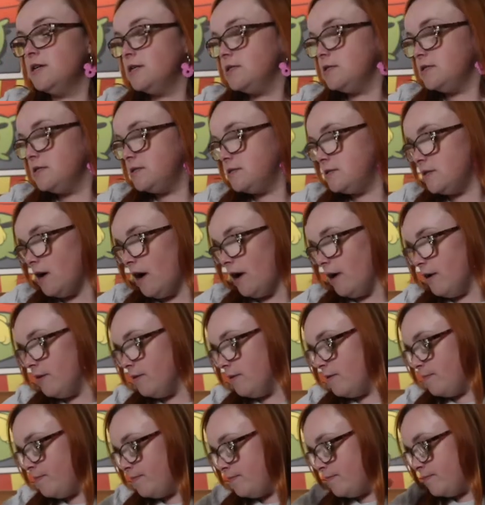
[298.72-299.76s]

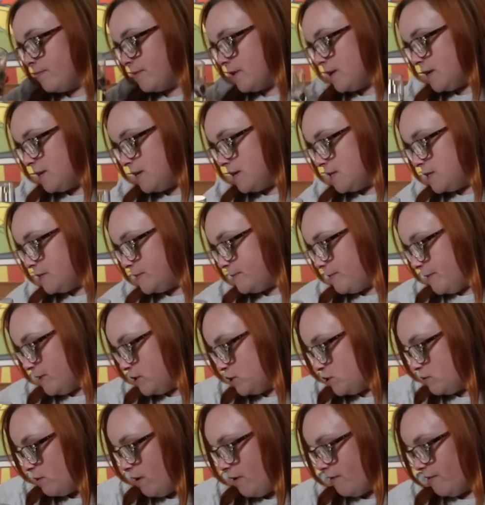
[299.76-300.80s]
So
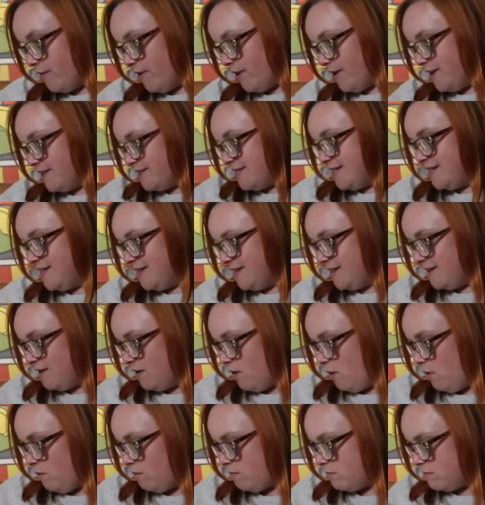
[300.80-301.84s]
special offers,
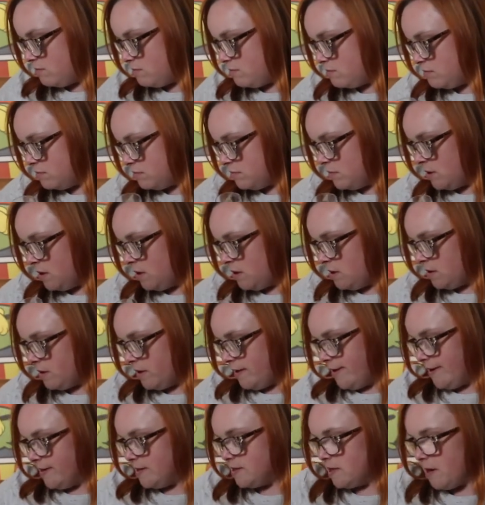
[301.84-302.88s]
oh,
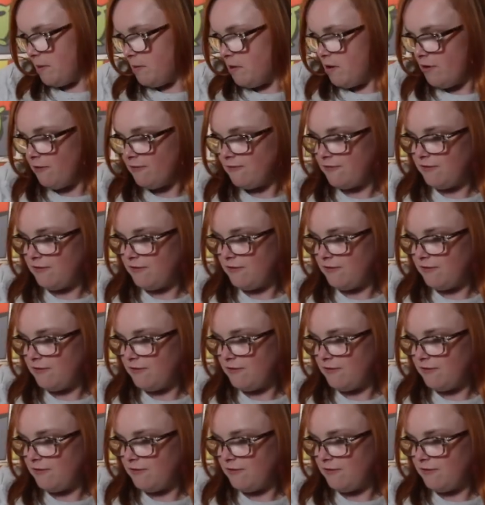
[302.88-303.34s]
it's come off.